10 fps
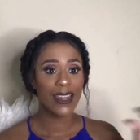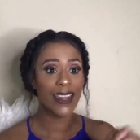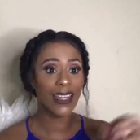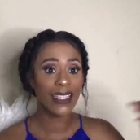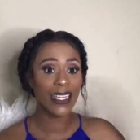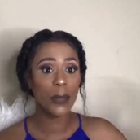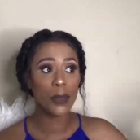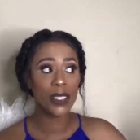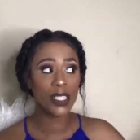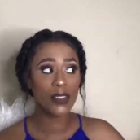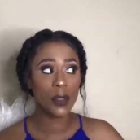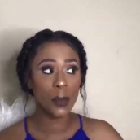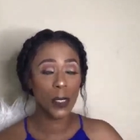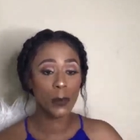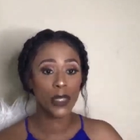99% of the
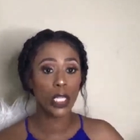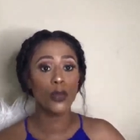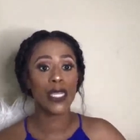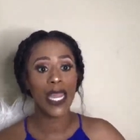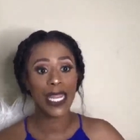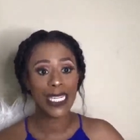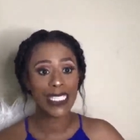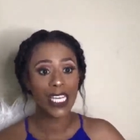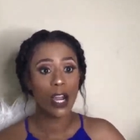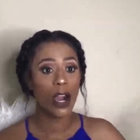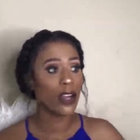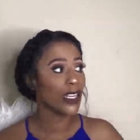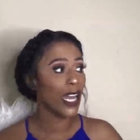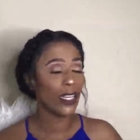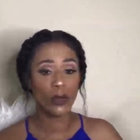people that you date are
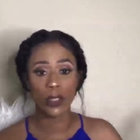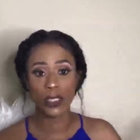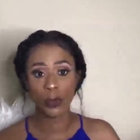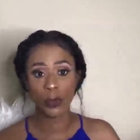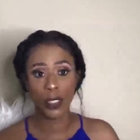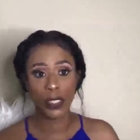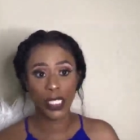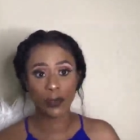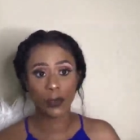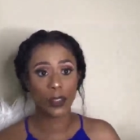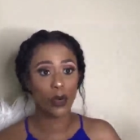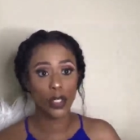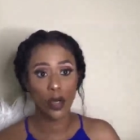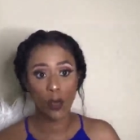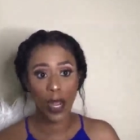not going to be your husband or
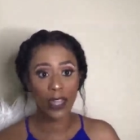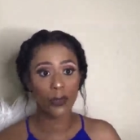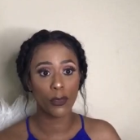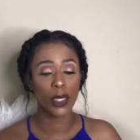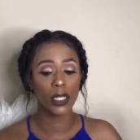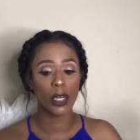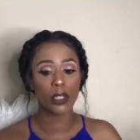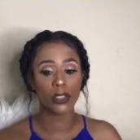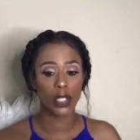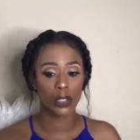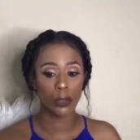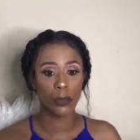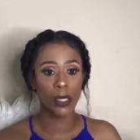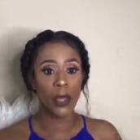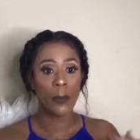your wife or a long-term
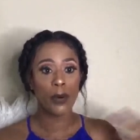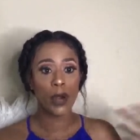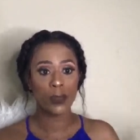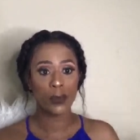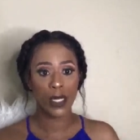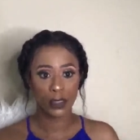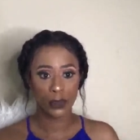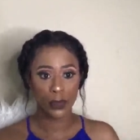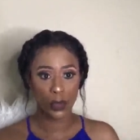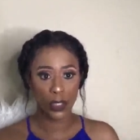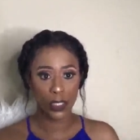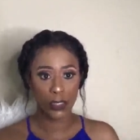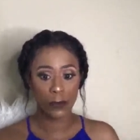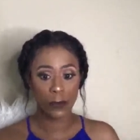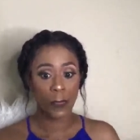prospect of
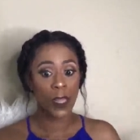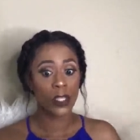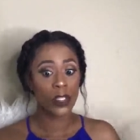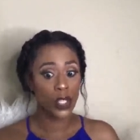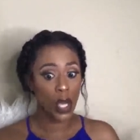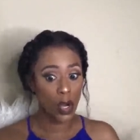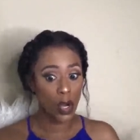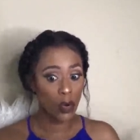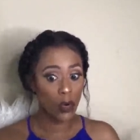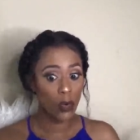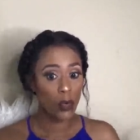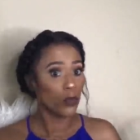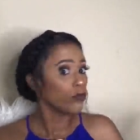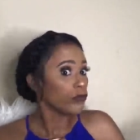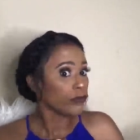yours. So
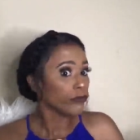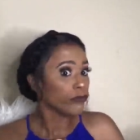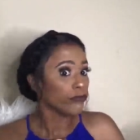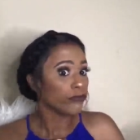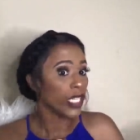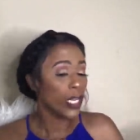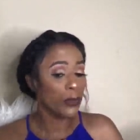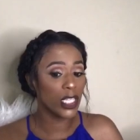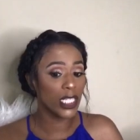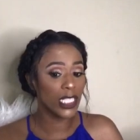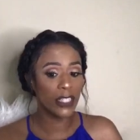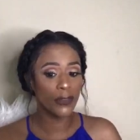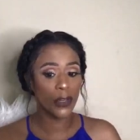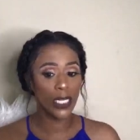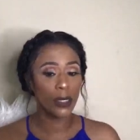he was going to leave
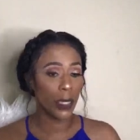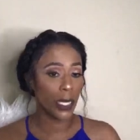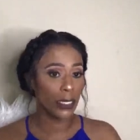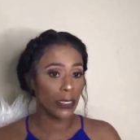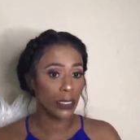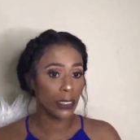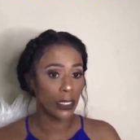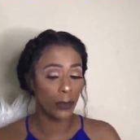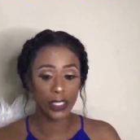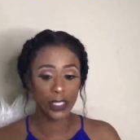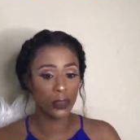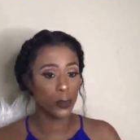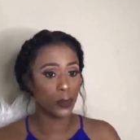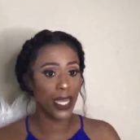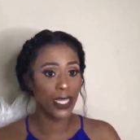her anyway, whether she was
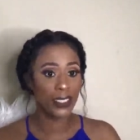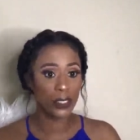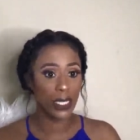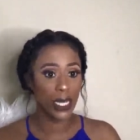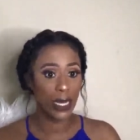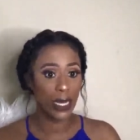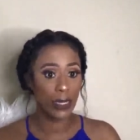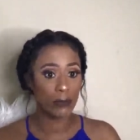plastic or not.